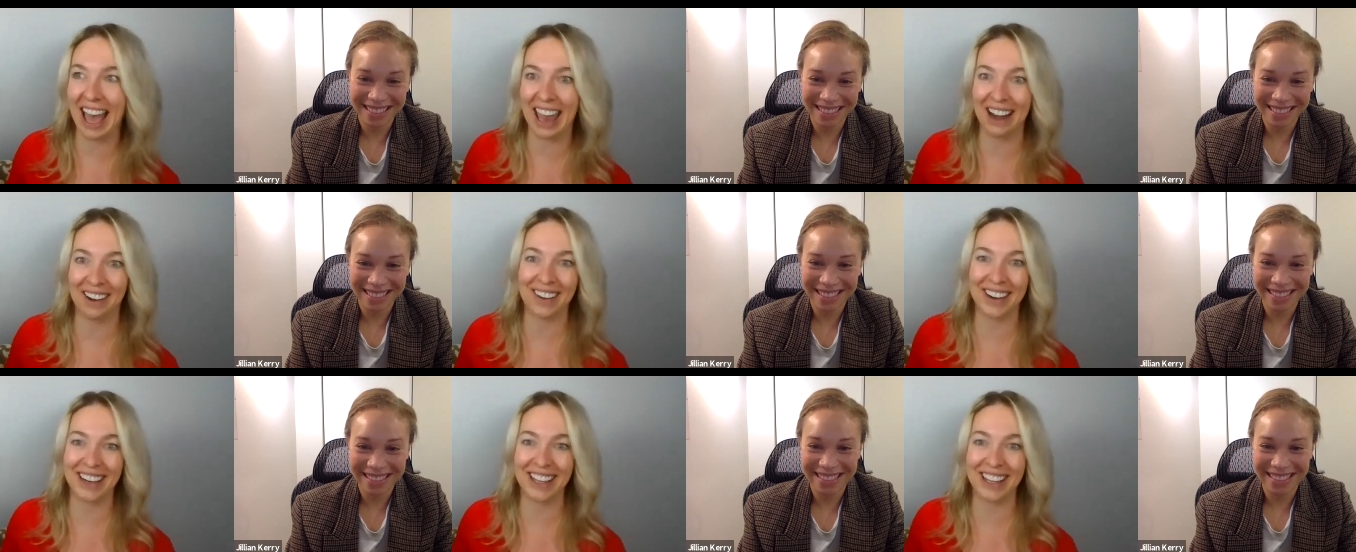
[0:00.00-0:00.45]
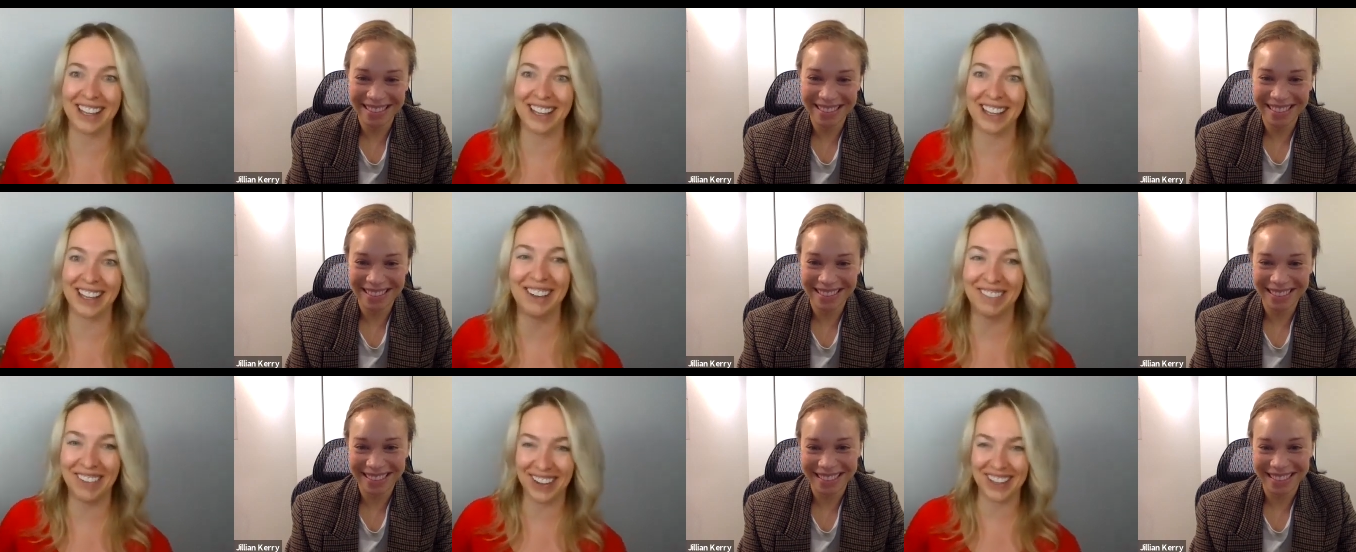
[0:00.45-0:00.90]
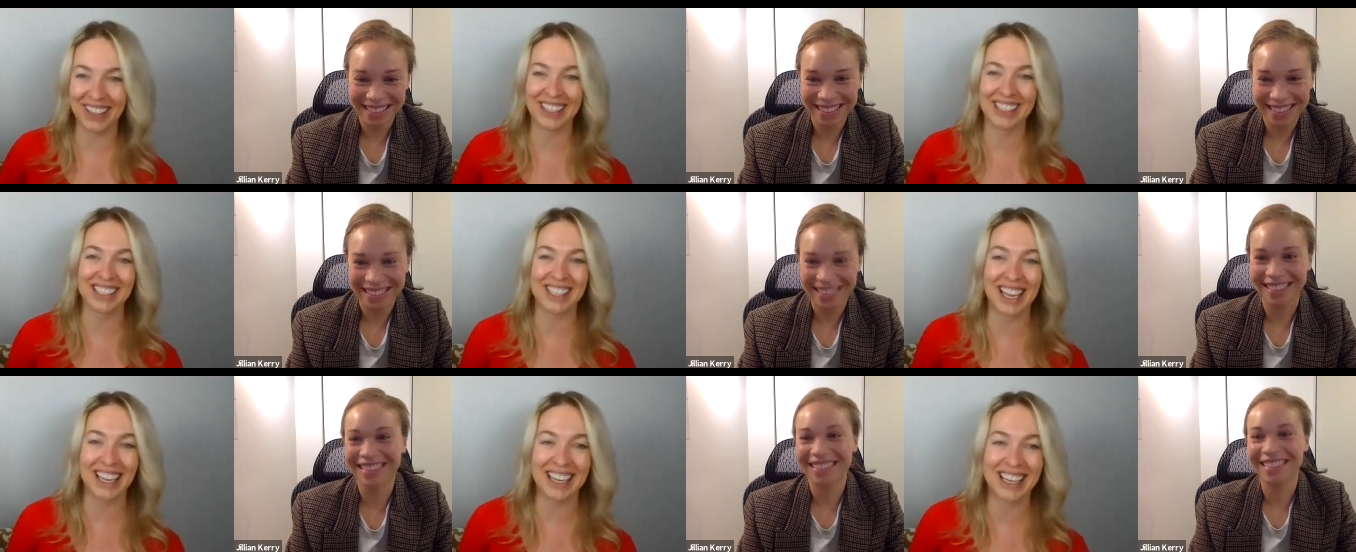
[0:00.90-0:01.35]
Speaker 1: I don't want to hear about your
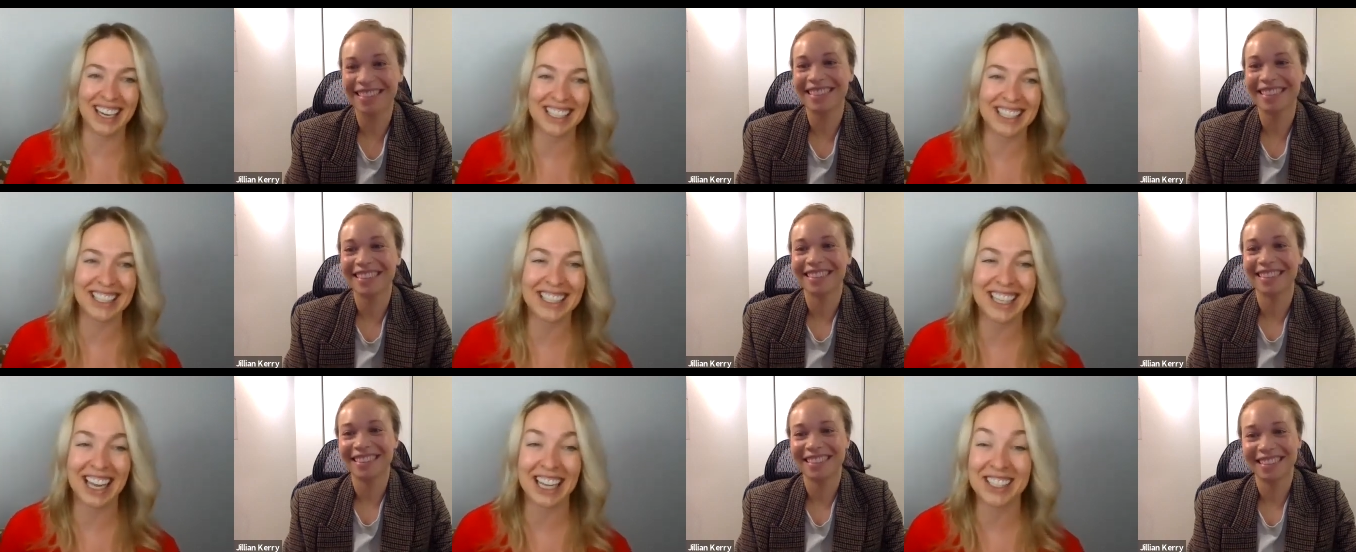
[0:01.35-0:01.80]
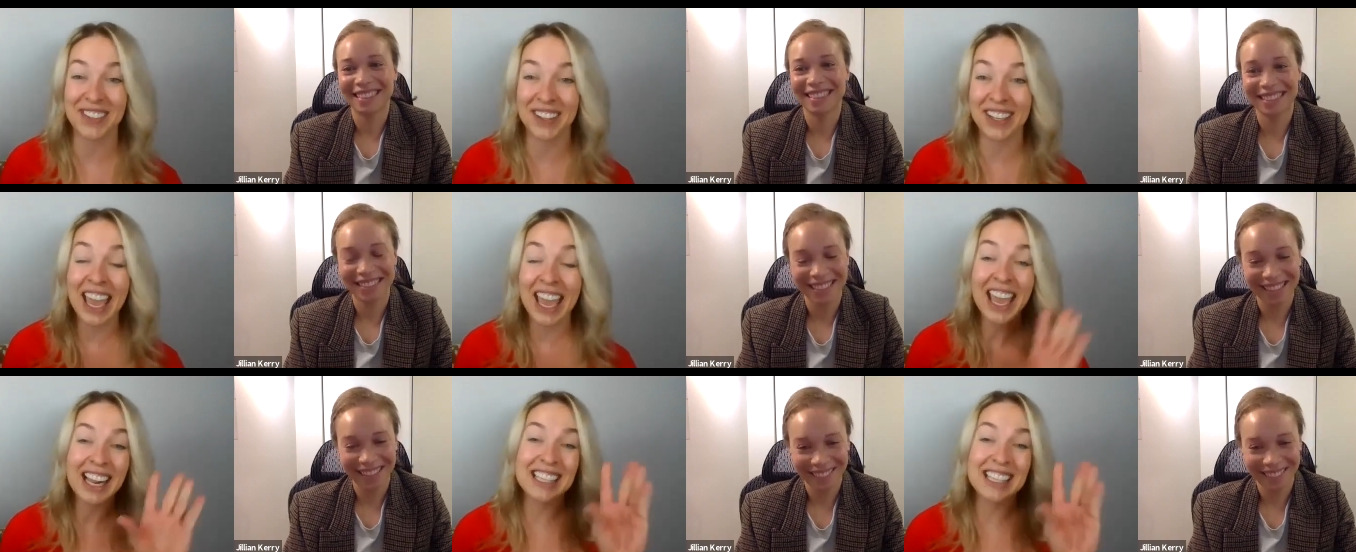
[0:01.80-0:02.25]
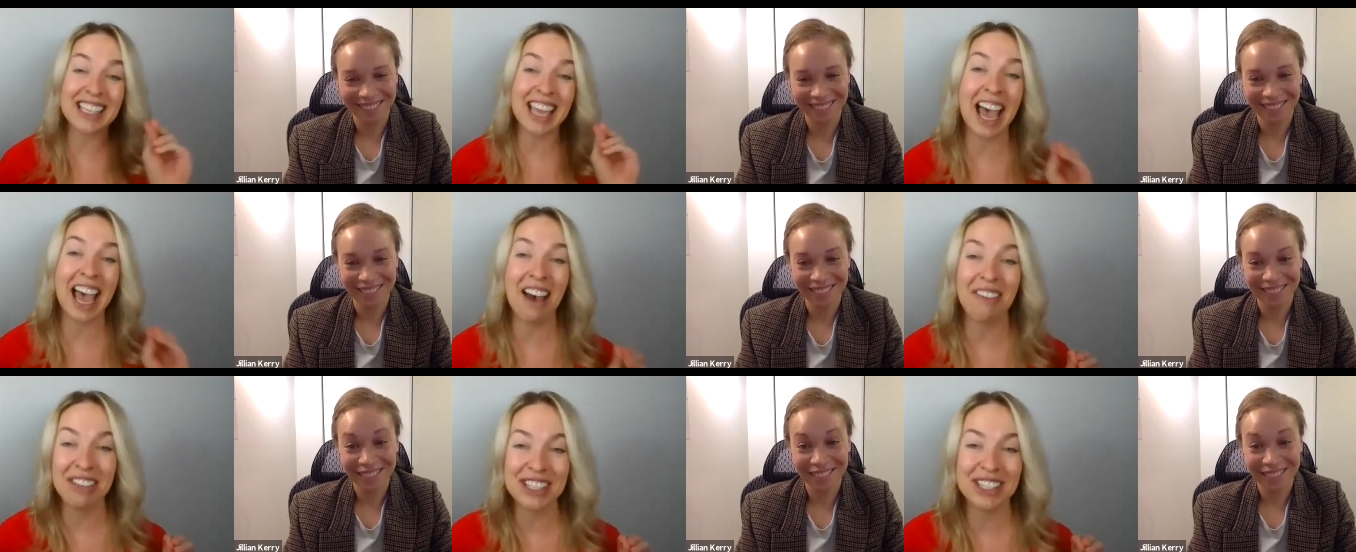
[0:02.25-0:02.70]
consolidation stocks because I
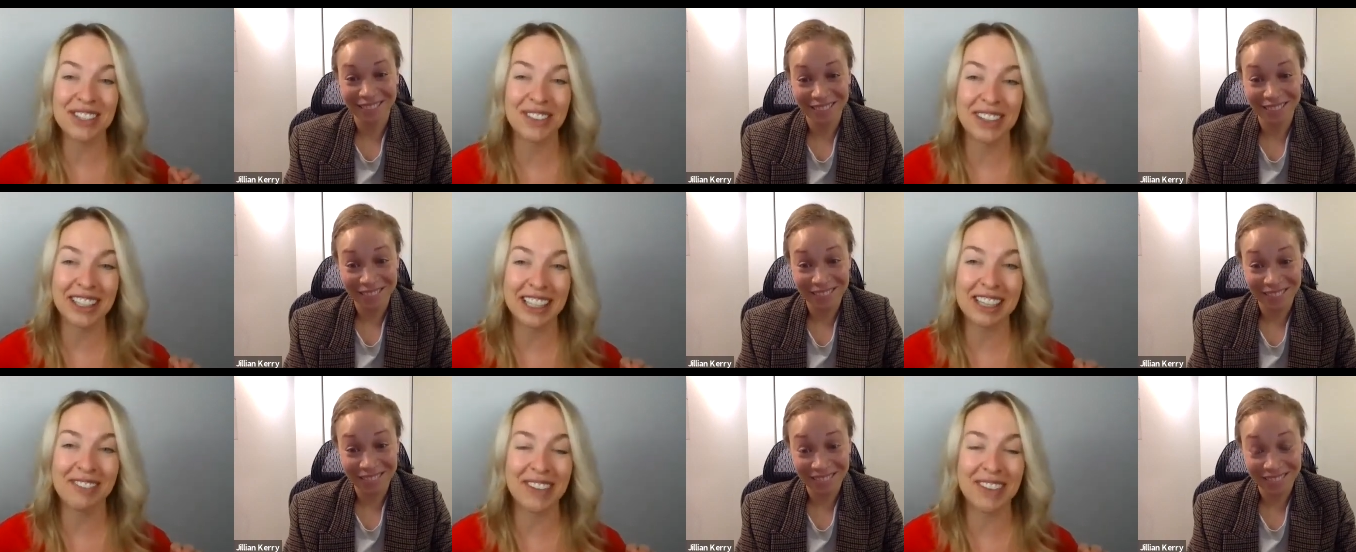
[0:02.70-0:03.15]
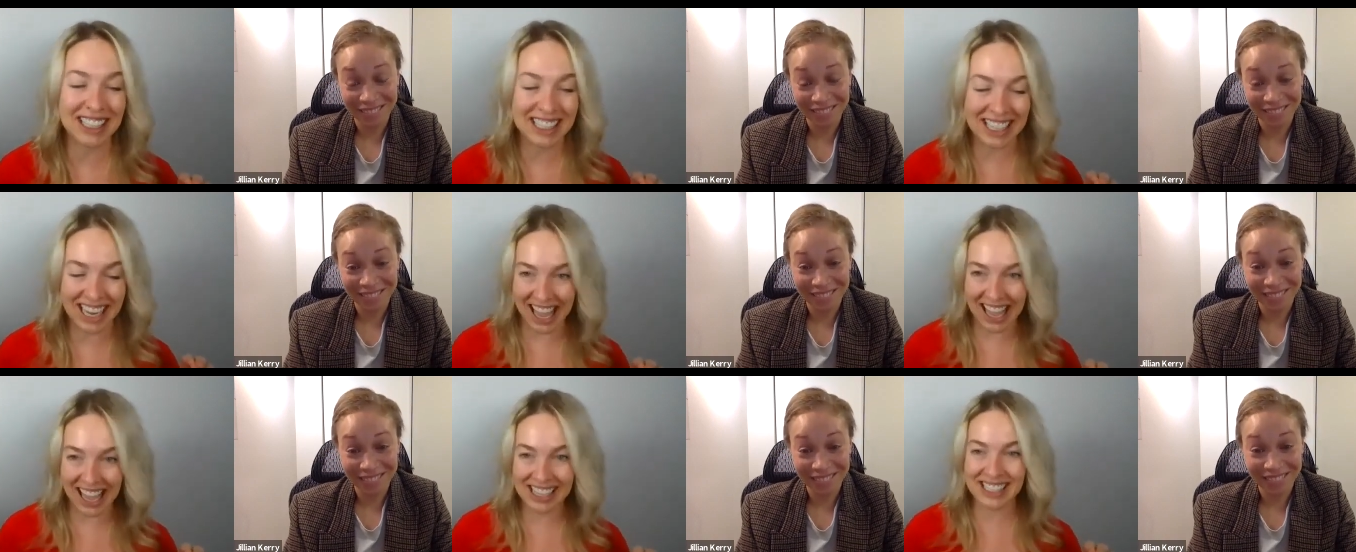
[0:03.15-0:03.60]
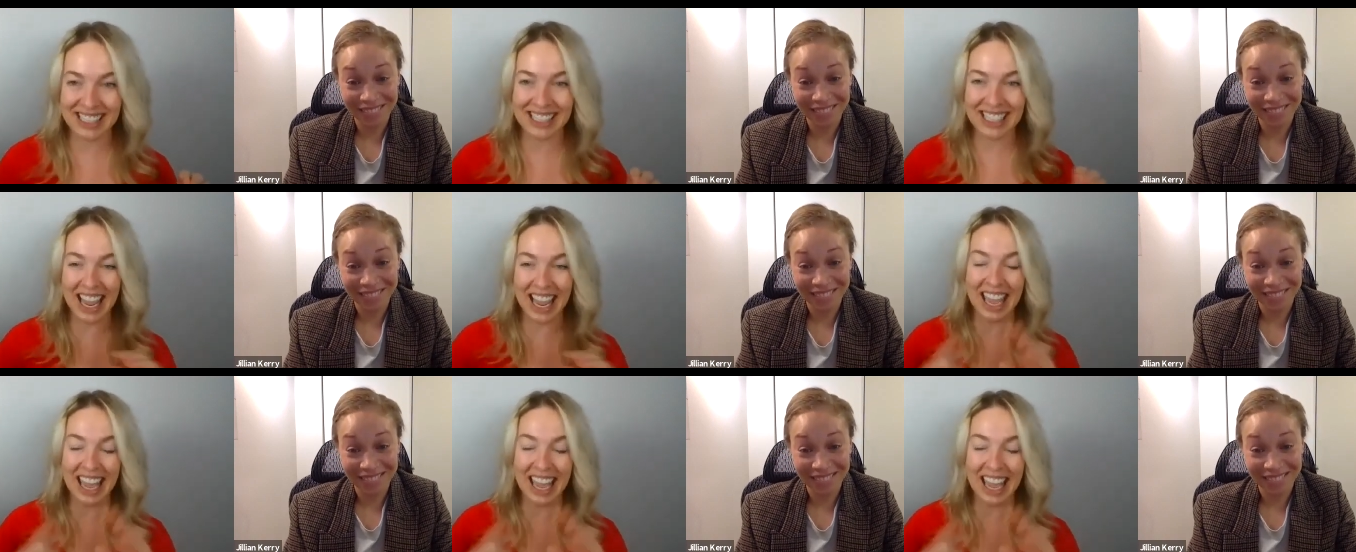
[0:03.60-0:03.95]
have this really big test